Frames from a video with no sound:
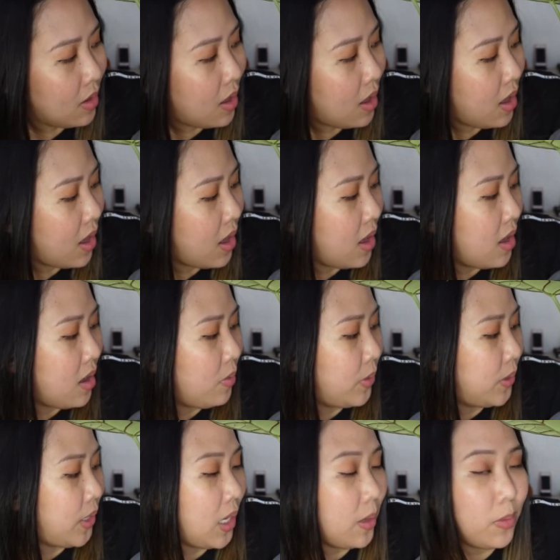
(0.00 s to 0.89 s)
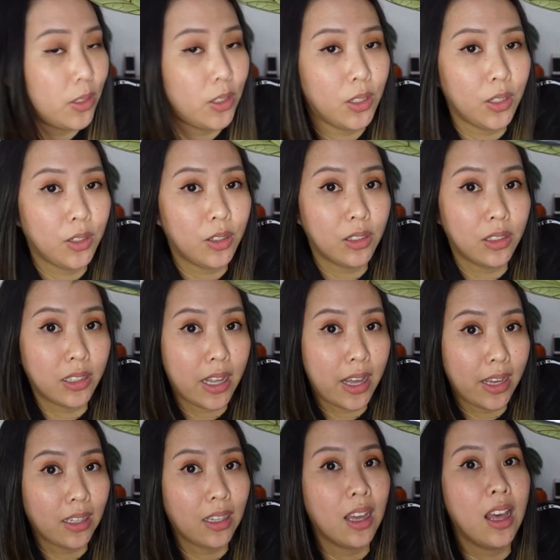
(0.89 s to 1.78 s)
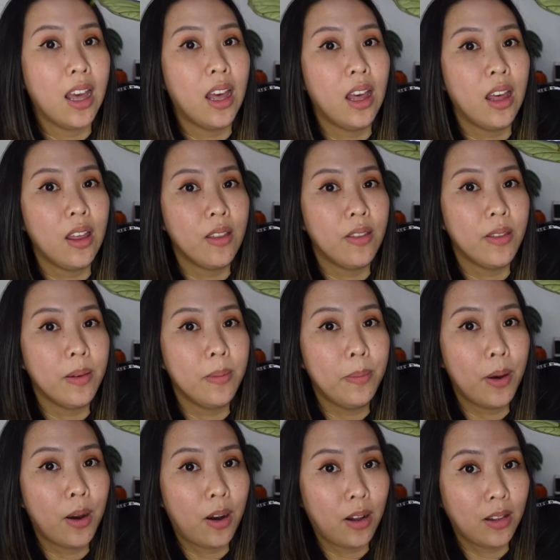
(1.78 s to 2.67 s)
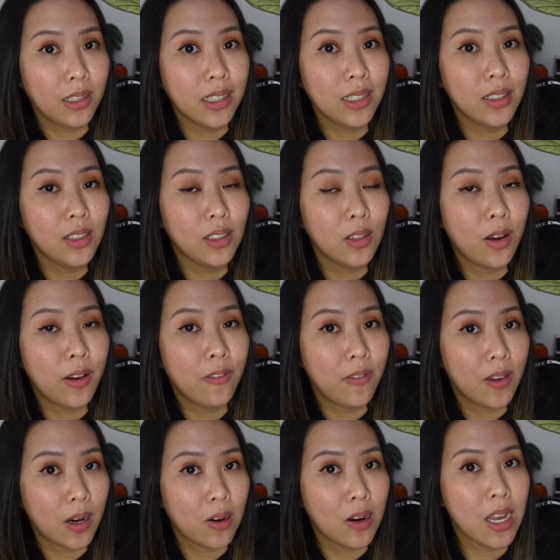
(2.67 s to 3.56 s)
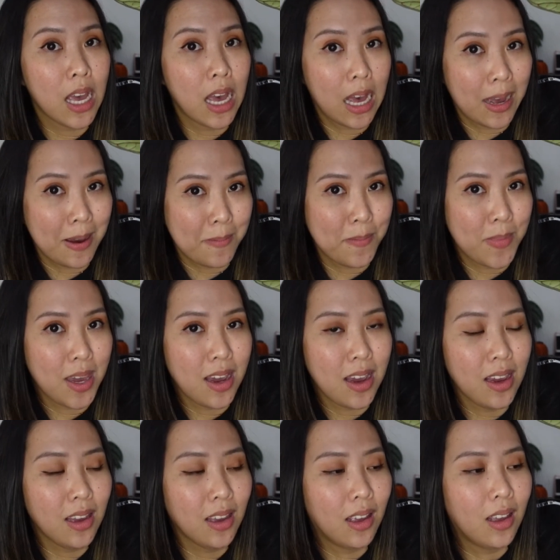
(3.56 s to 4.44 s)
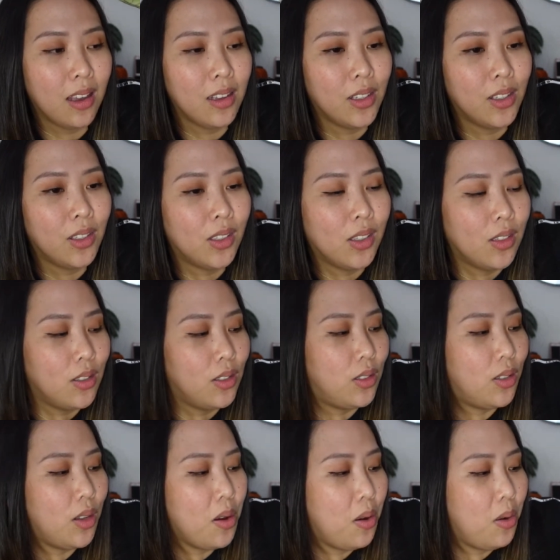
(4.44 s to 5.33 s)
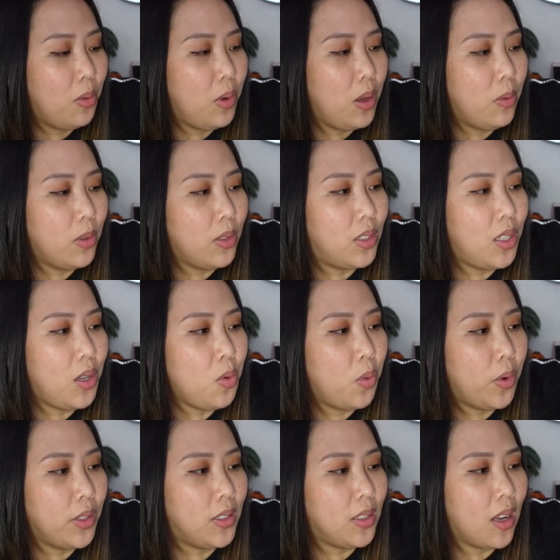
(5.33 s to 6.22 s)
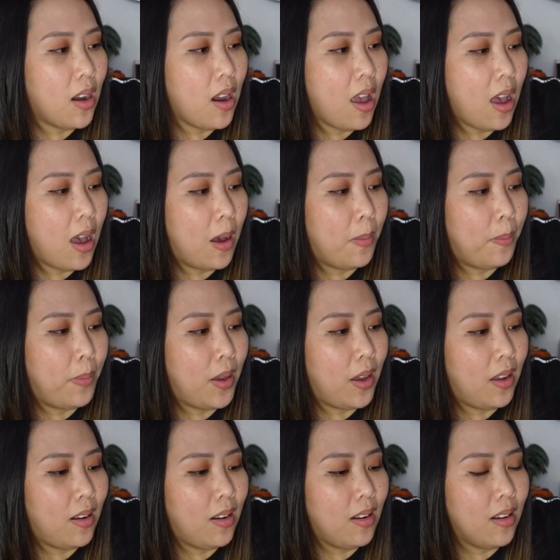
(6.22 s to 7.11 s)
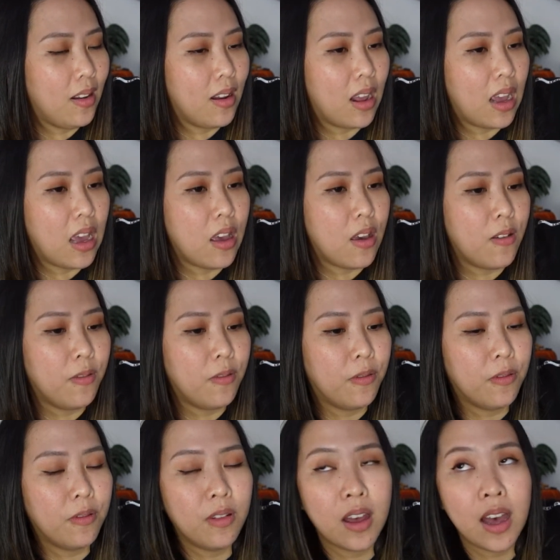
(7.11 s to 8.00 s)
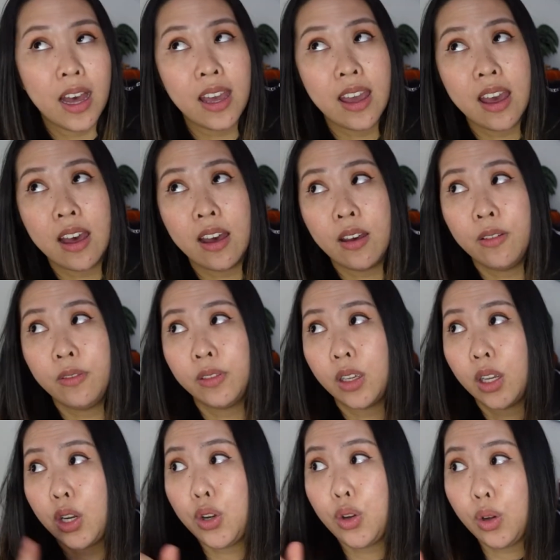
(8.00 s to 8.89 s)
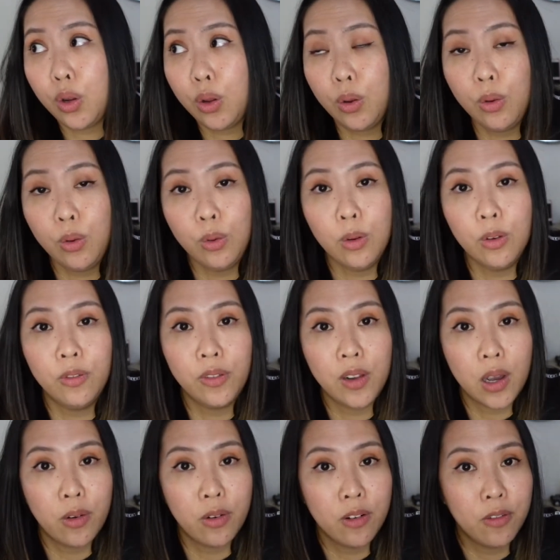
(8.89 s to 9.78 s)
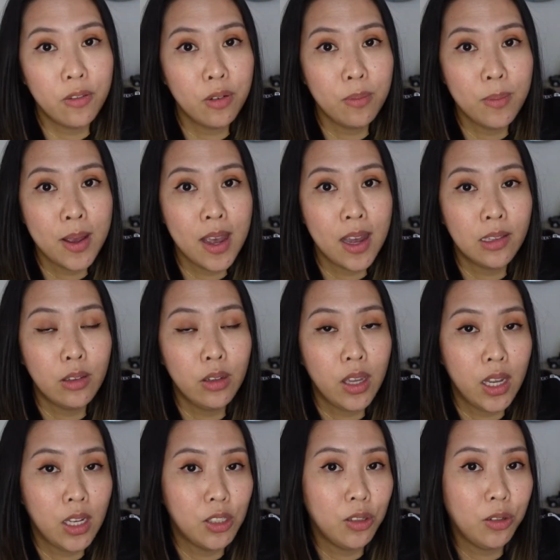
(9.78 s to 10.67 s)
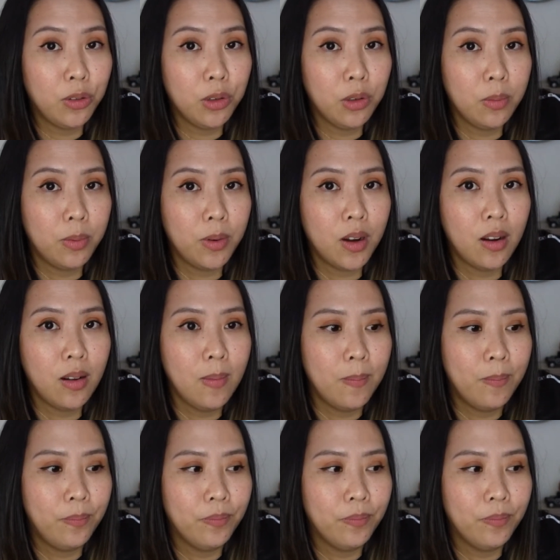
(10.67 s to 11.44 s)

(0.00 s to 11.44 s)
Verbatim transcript: I was able to collect the pollen so I'm very happy so we will see what's gonna happen if I have a new flower for my Alocasia cuprea.